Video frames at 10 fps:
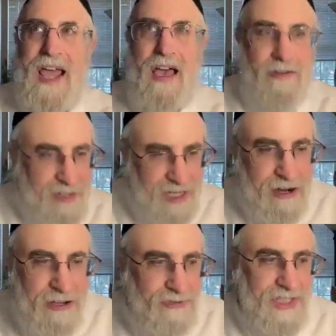And how
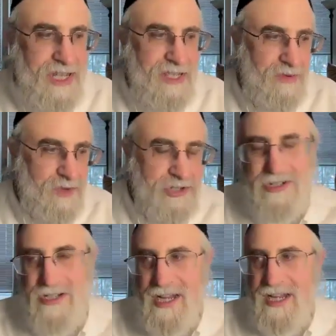dare you say that we
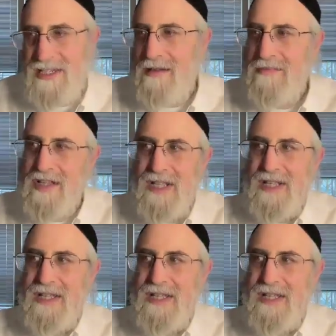shouldn't hate them?